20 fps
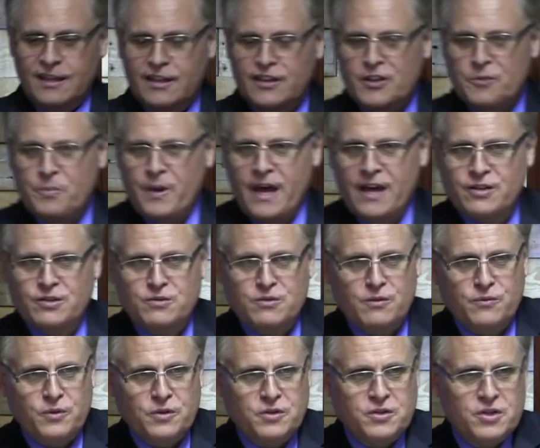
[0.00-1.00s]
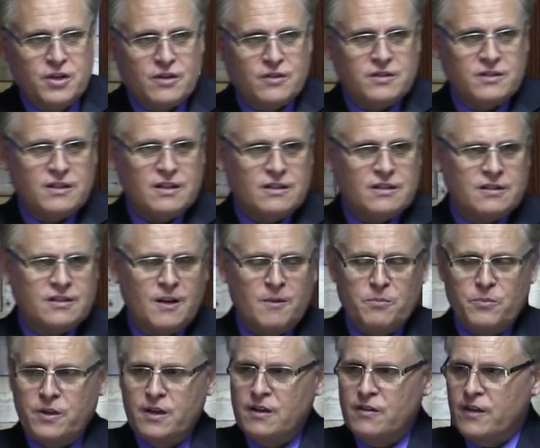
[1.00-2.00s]
And the pastor of the church did
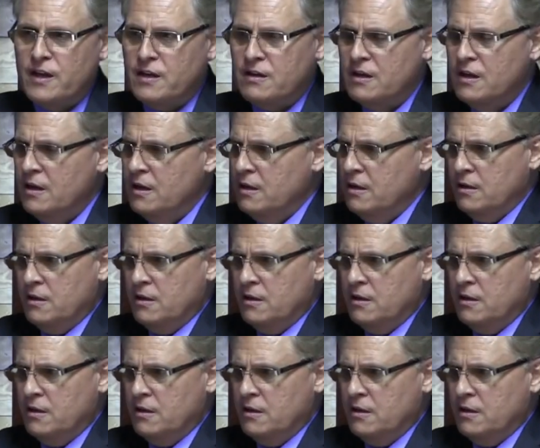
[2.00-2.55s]
something that